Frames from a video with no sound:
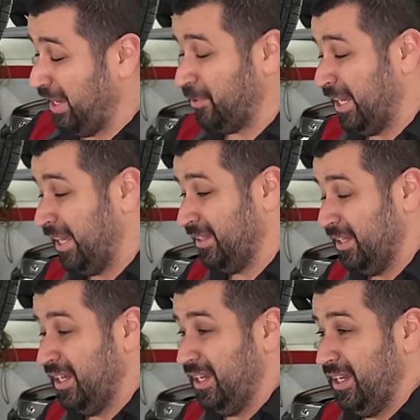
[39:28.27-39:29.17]
We haven't had
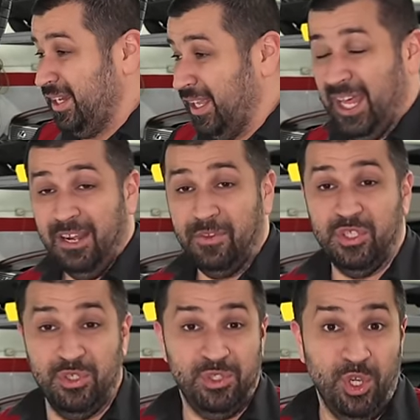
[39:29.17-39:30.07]
a lot of
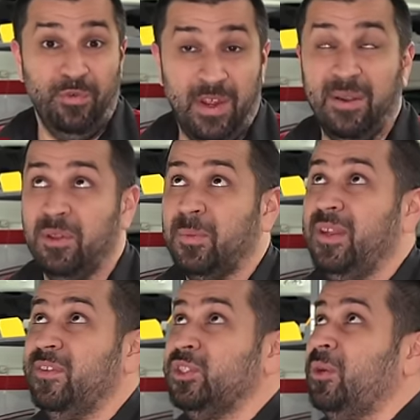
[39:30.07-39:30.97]
issues so far with the
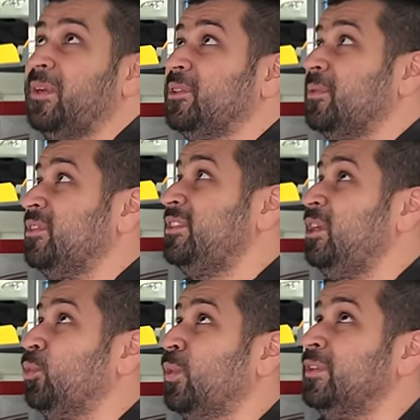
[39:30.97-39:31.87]
previous generation with the
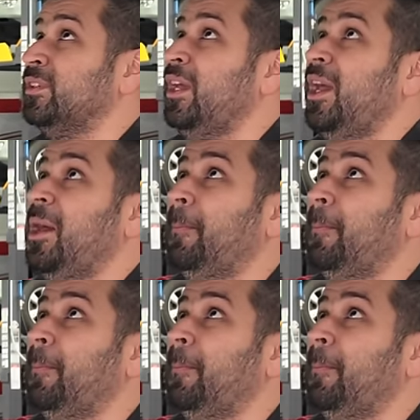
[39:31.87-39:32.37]
sealed ones.